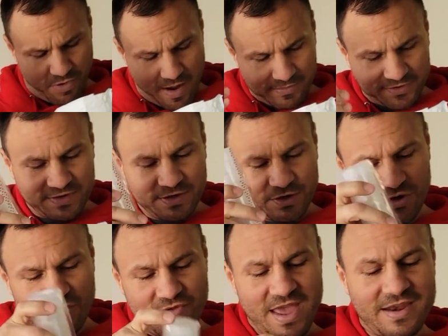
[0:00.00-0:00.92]
promising
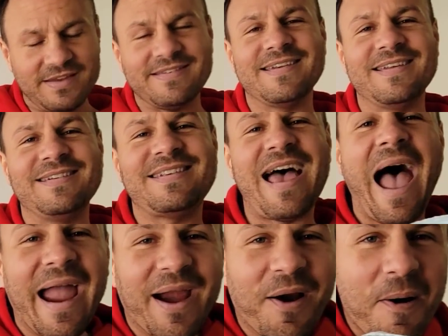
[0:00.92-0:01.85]
too. That is an
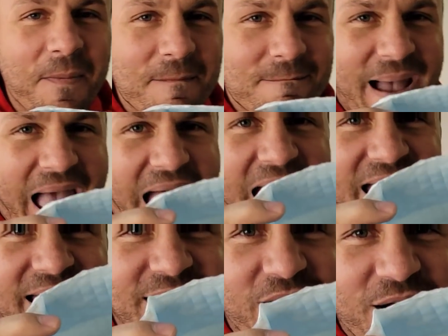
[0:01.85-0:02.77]
entire
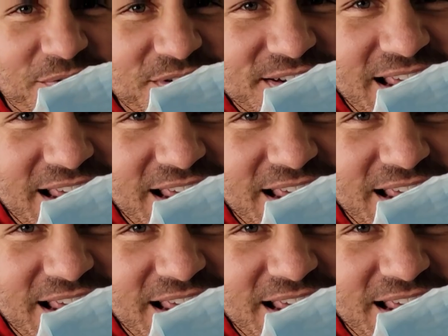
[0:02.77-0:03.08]
bag of